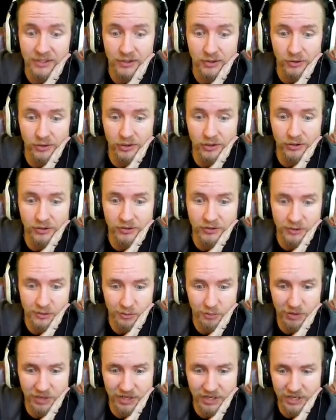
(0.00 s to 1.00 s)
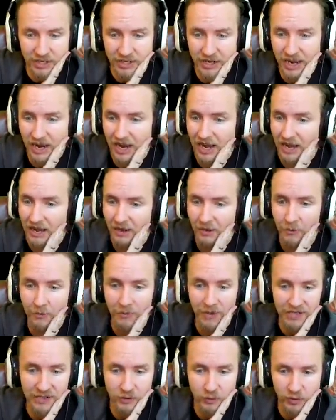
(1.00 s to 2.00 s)
you're going to be
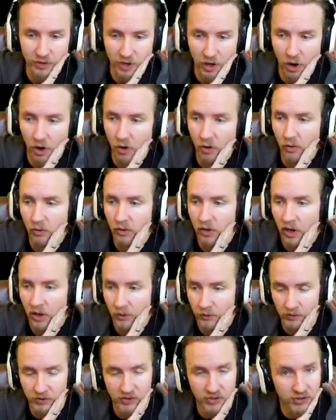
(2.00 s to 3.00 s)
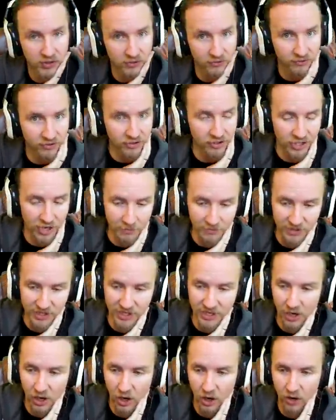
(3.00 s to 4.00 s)
met with a whole host of
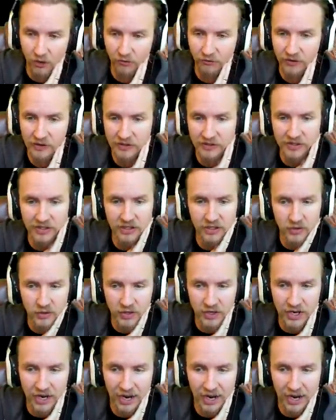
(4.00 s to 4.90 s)
tempting offers that you can